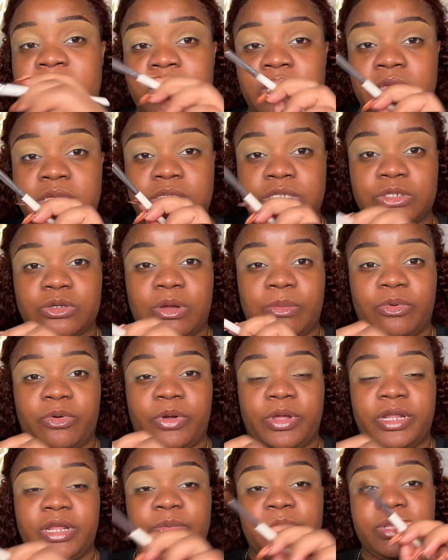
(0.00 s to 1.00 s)
So I'm
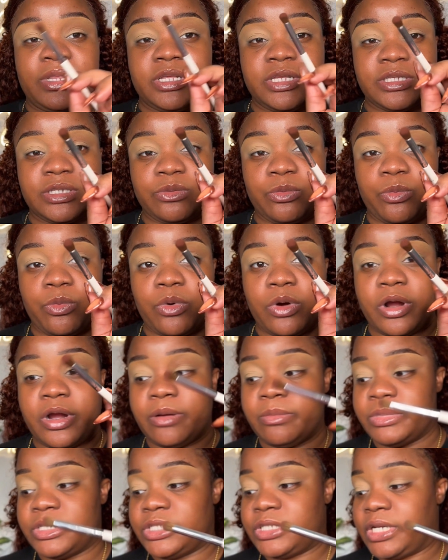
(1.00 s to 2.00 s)
going in with this warm
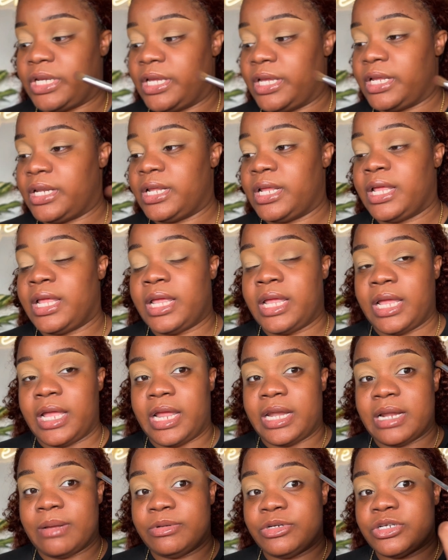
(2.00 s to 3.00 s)
shade, and
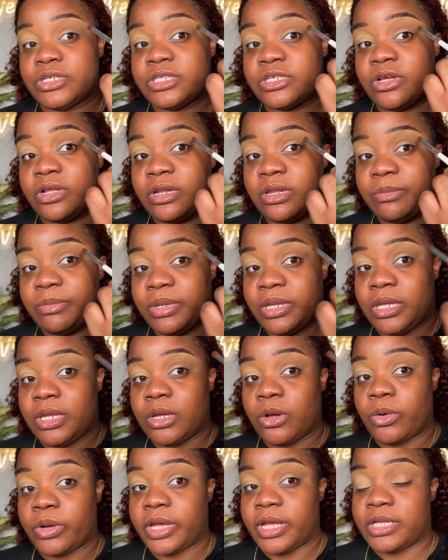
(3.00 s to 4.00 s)
I'm just going to be,
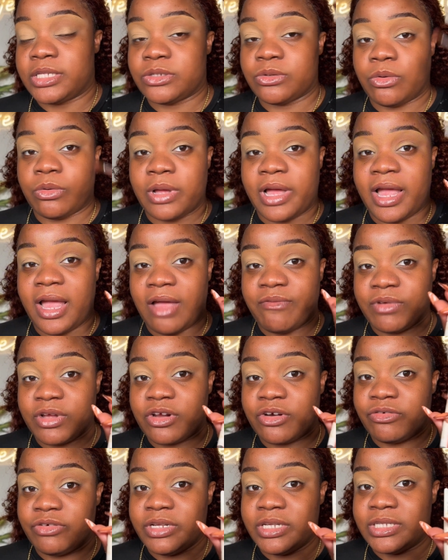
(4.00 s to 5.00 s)
okay, so I have a
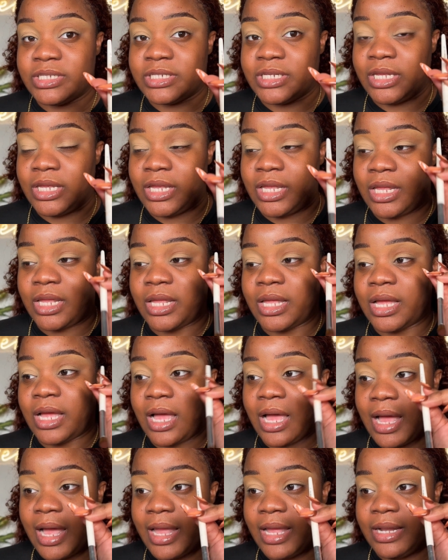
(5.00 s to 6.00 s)
creasy
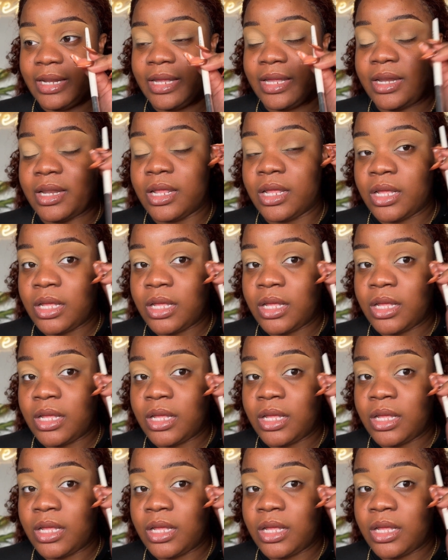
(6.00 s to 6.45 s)
eyelid.